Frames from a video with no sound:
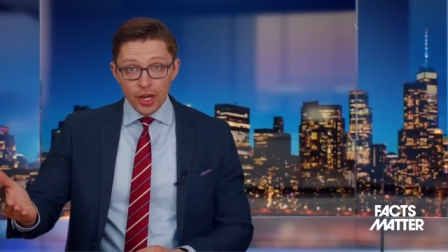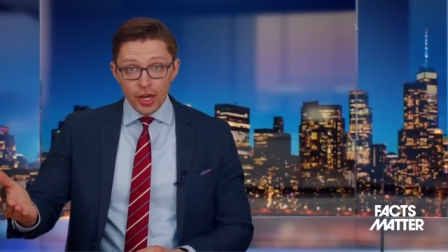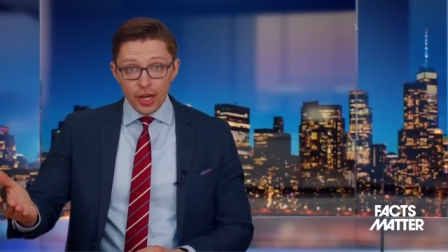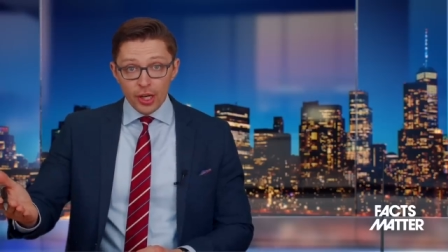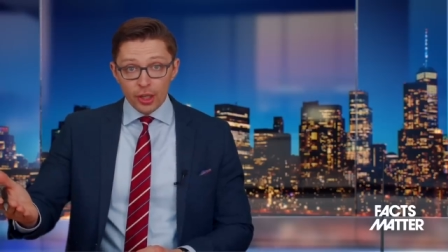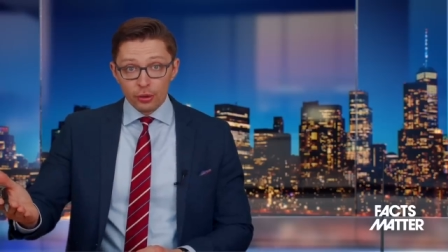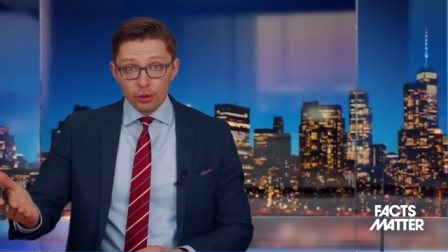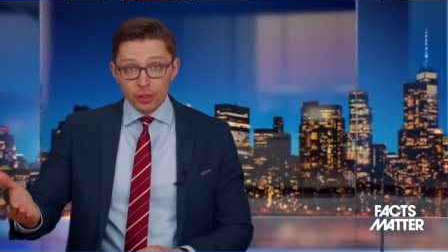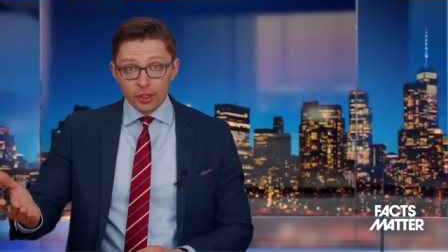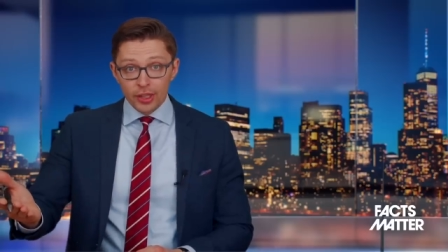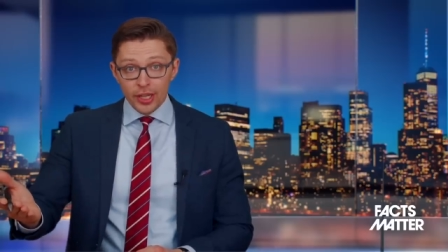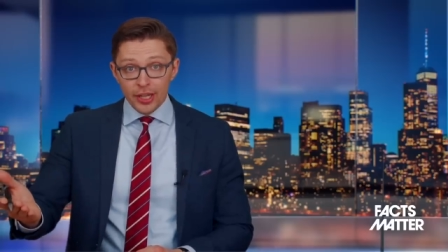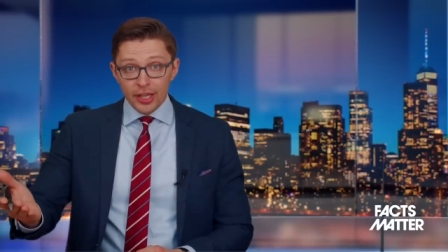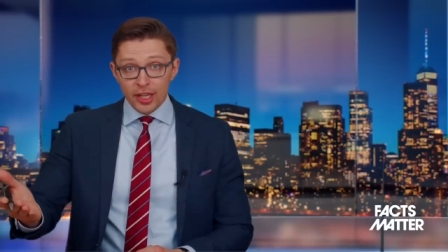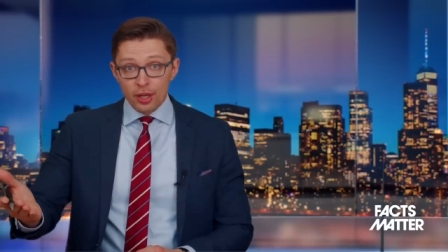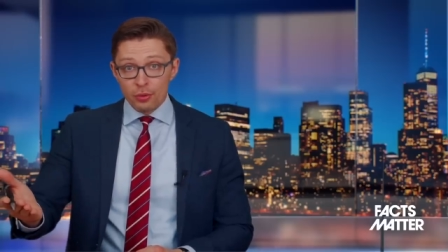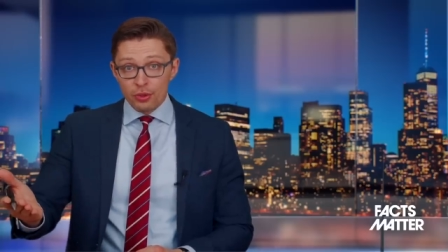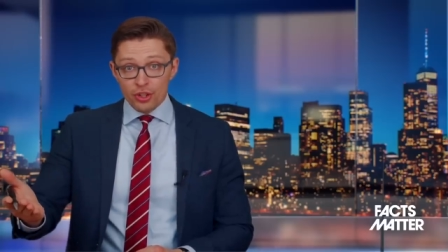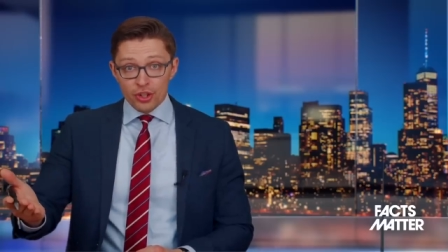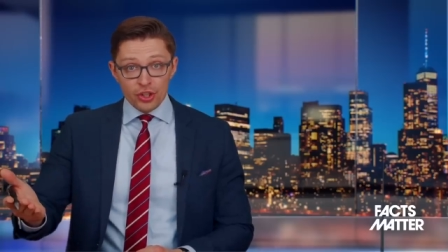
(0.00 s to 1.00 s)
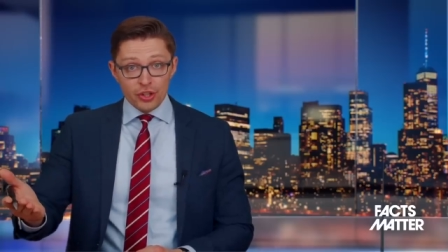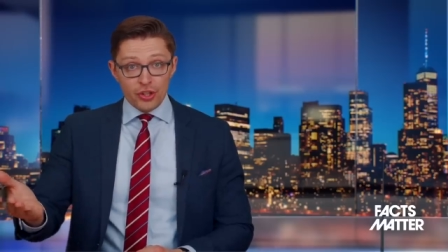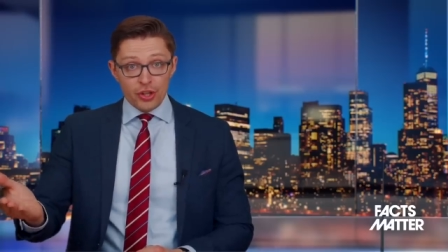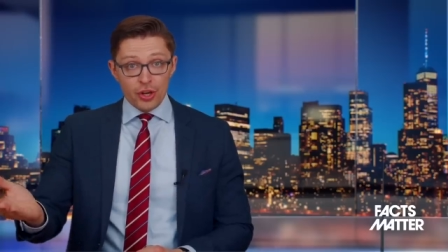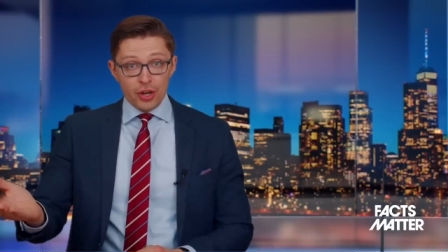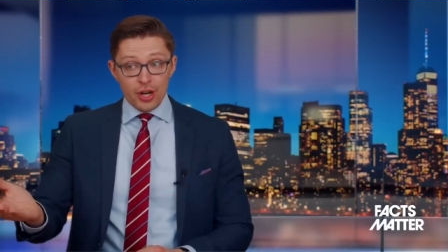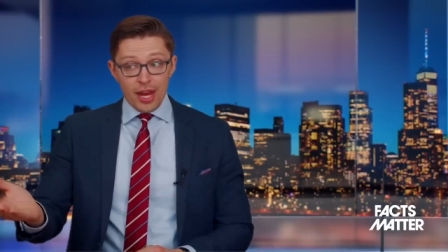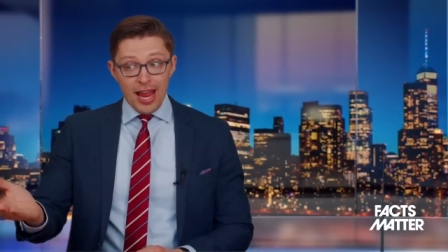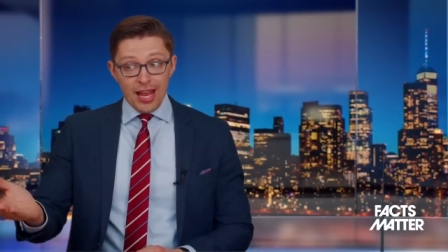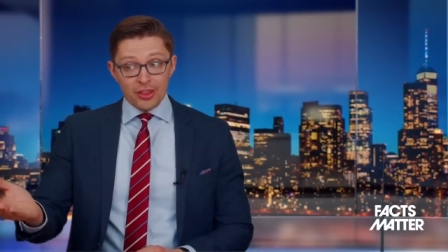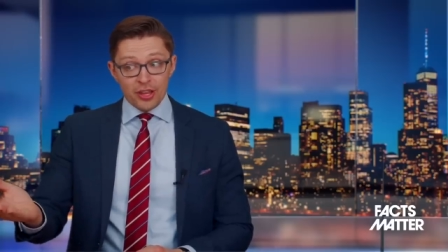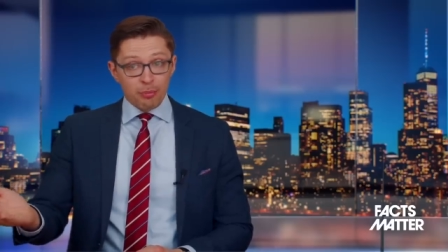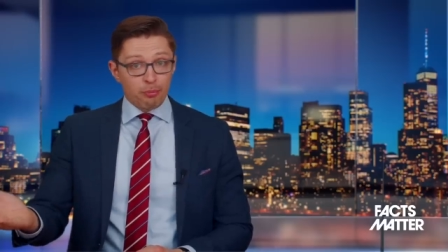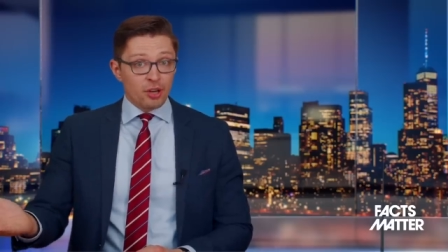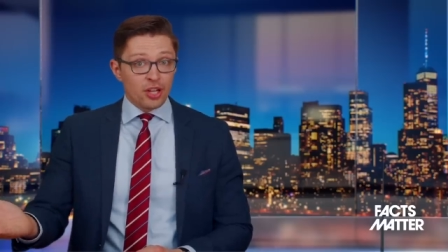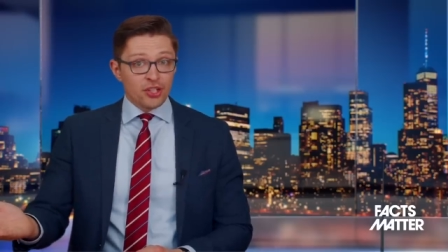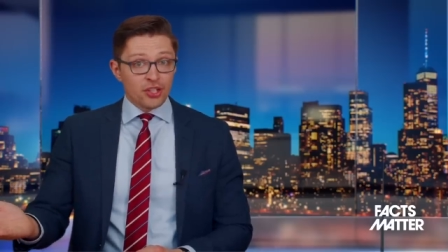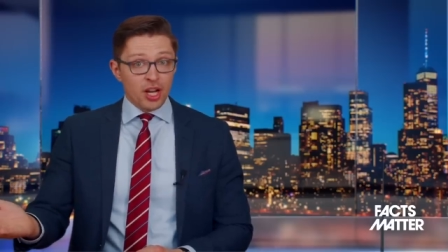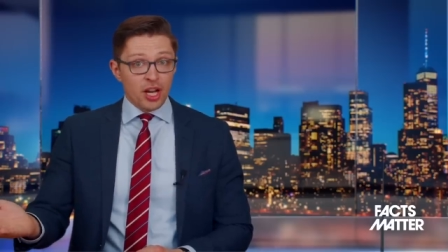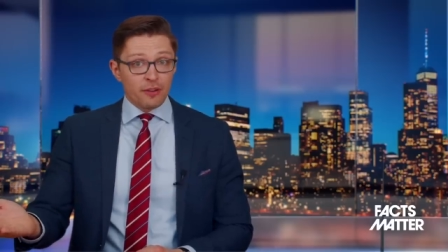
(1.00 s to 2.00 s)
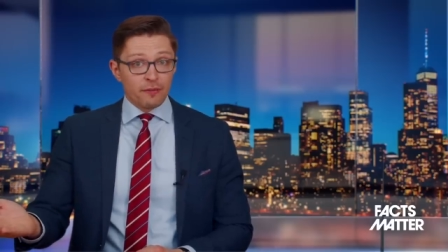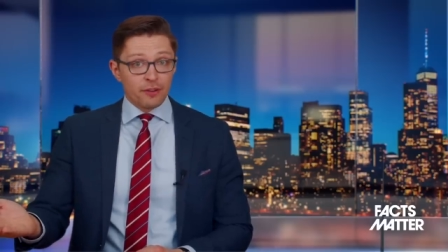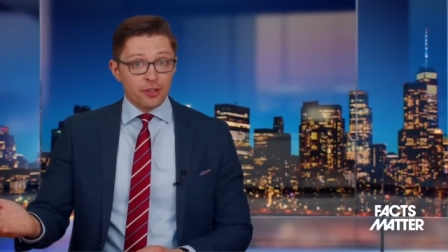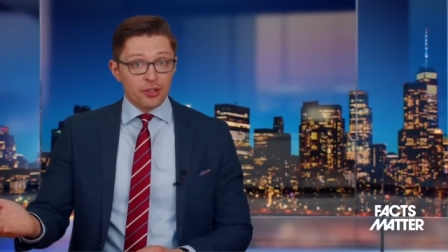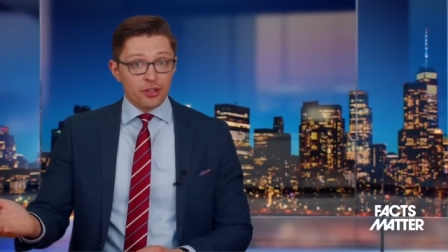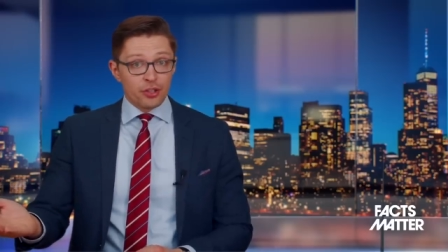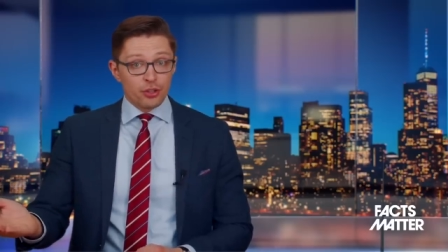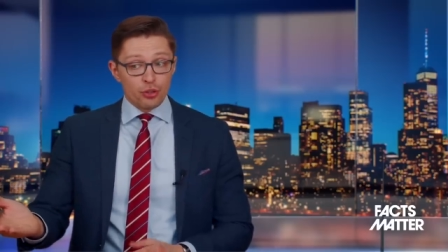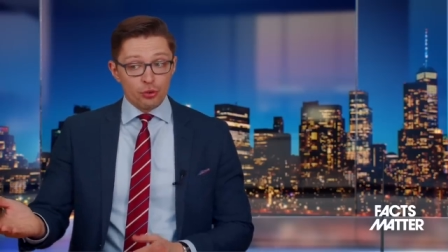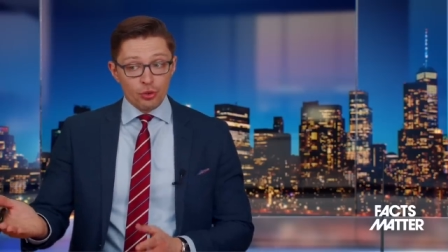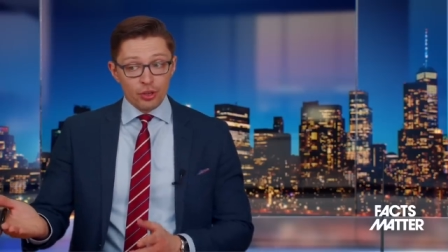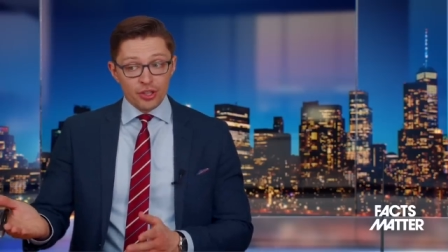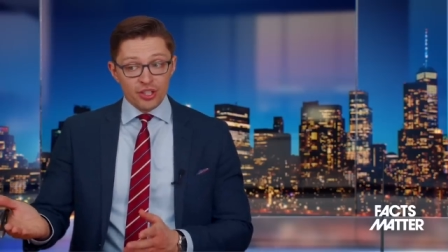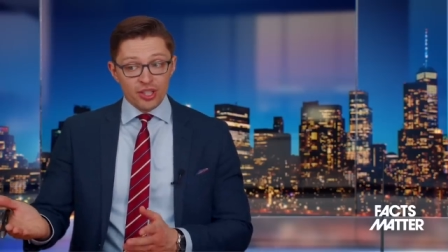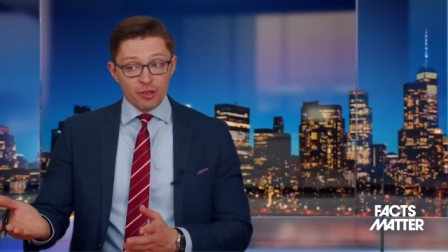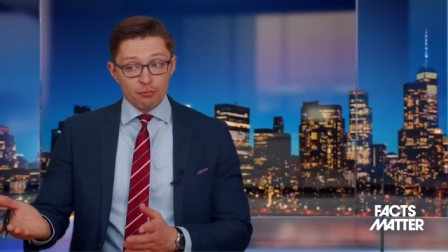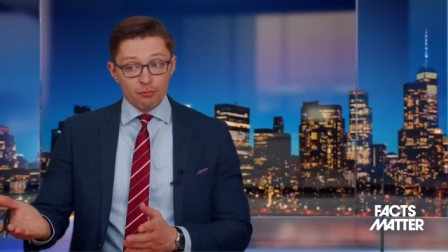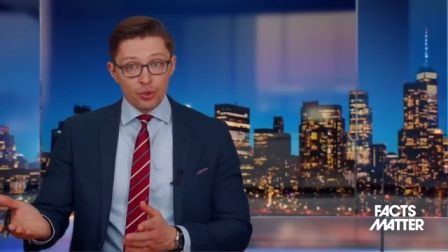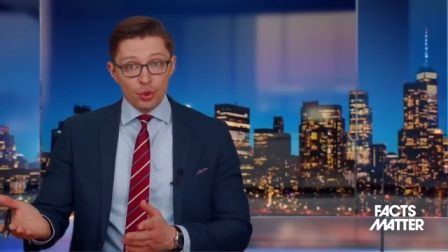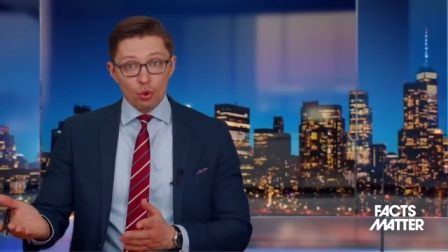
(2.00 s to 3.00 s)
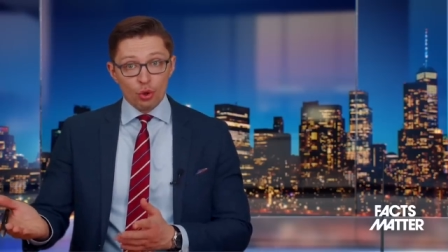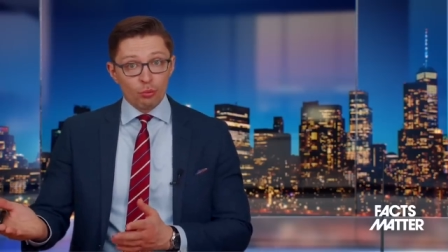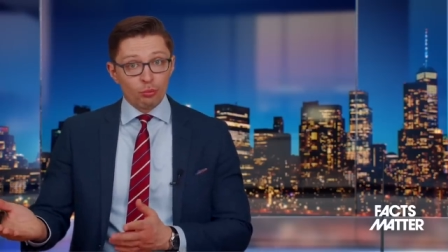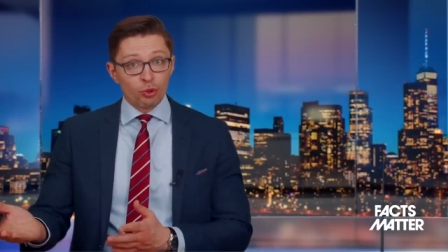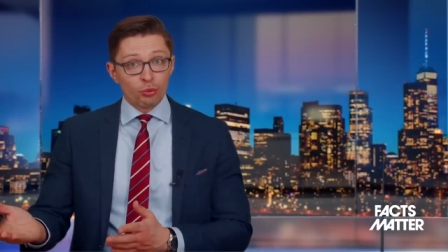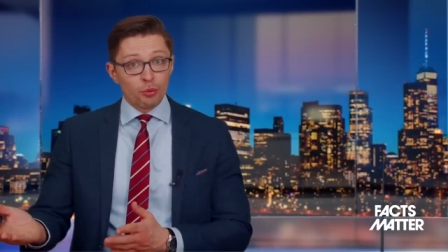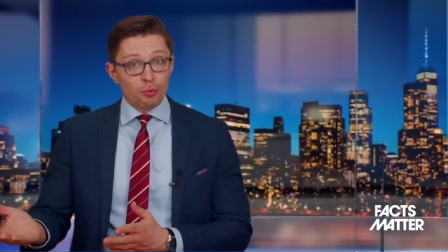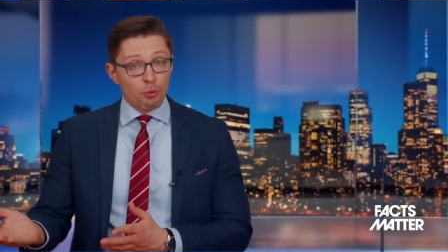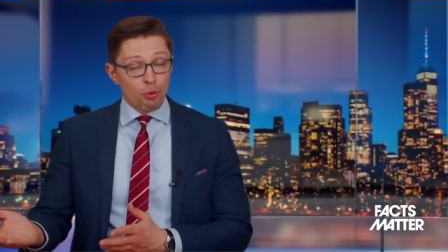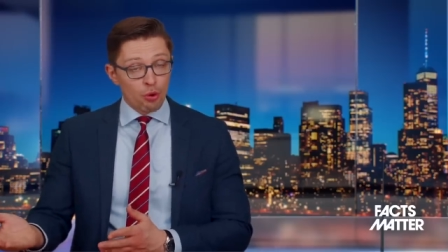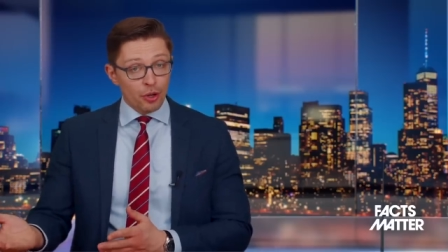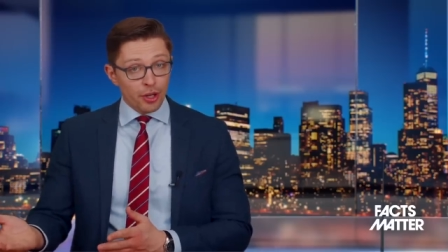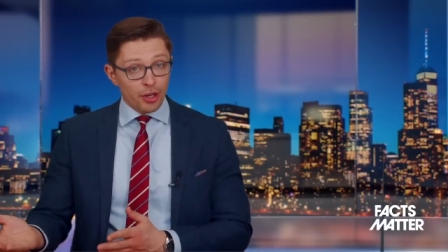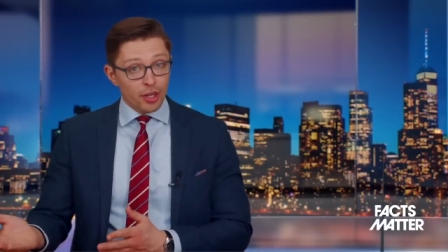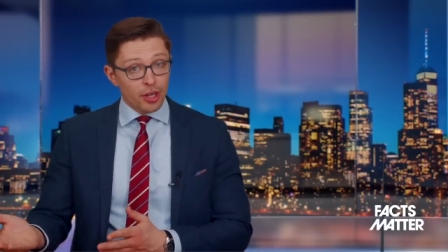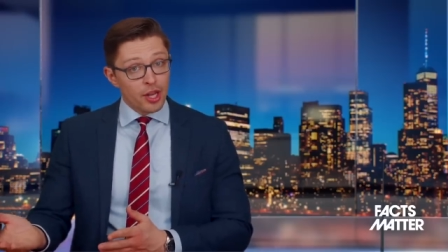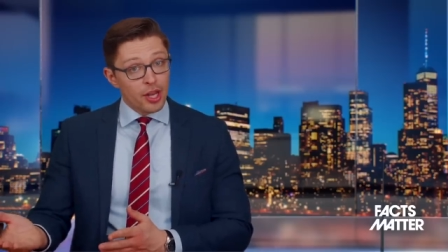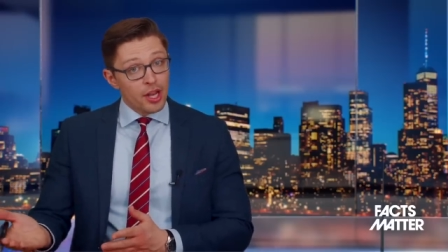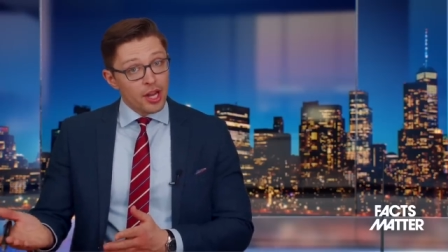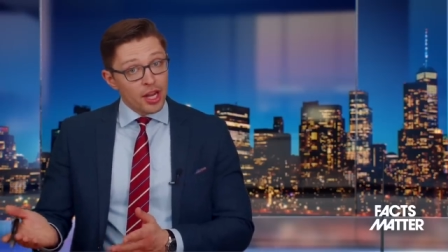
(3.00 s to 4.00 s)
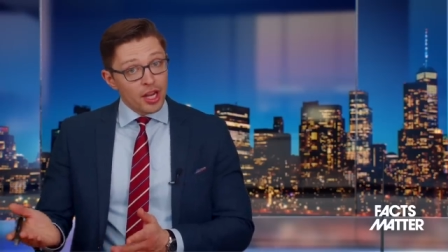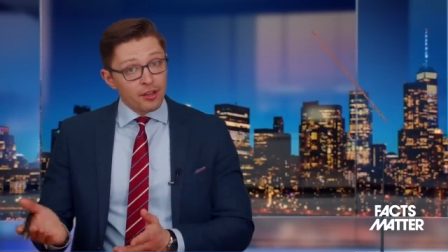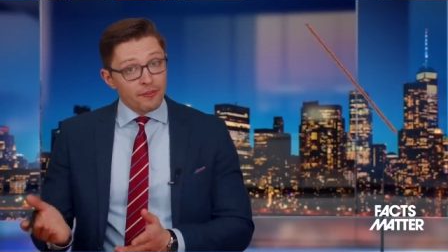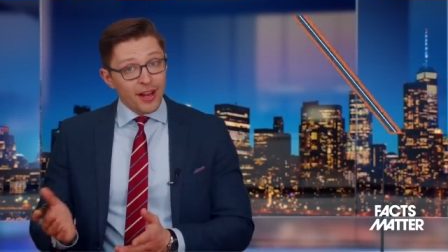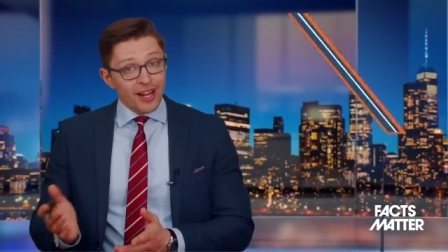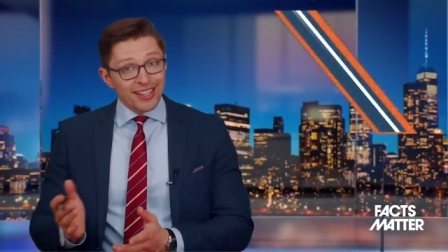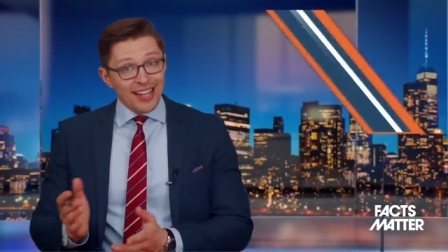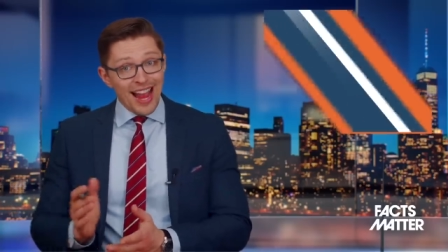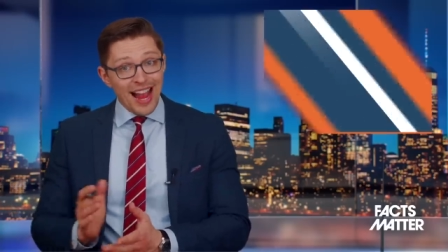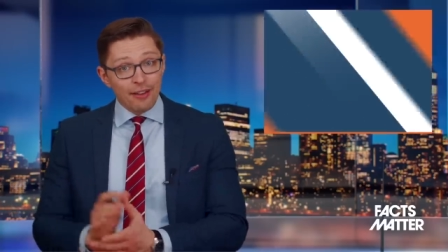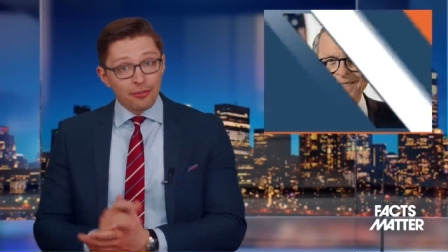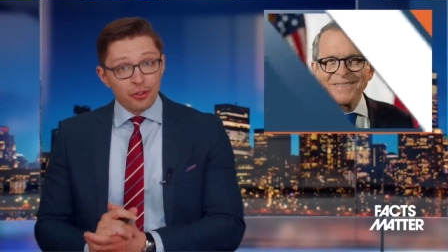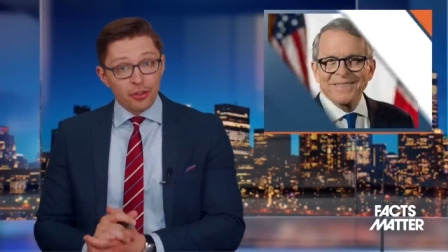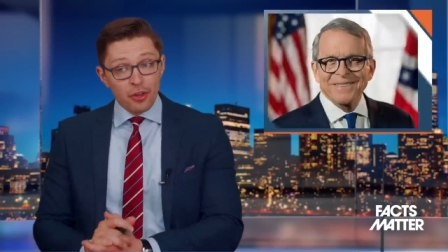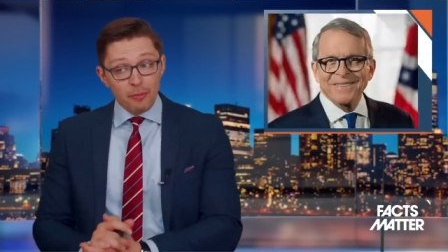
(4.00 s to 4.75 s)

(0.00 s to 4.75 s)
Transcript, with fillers: it looked like he was just there at the press conference doing some normal reporting. In fact, after